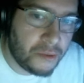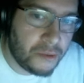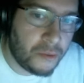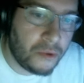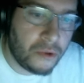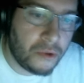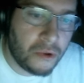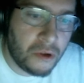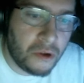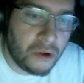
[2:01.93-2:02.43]
We'll
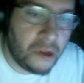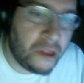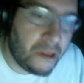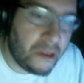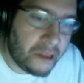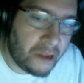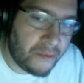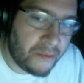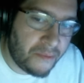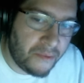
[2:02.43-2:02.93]
do an
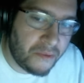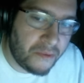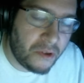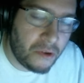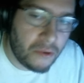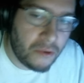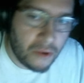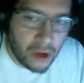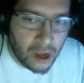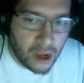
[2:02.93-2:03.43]
in-depth
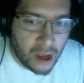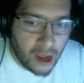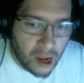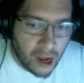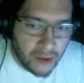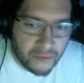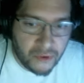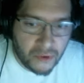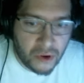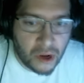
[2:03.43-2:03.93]
review
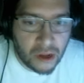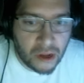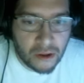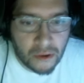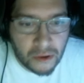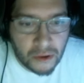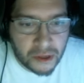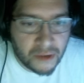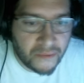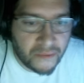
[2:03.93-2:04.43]
after I
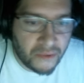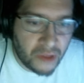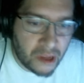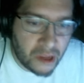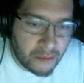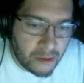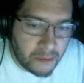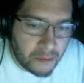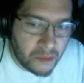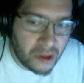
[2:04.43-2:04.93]
use it for like
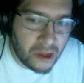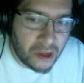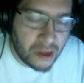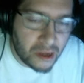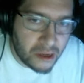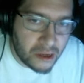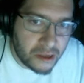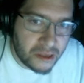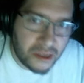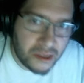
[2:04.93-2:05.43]
maybe
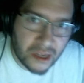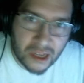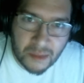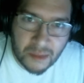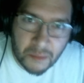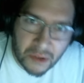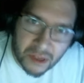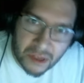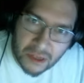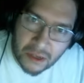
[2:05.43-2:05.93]
6
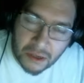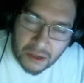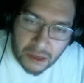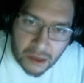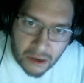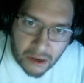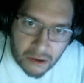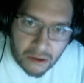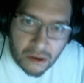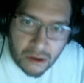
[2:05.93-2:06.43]
months to a year.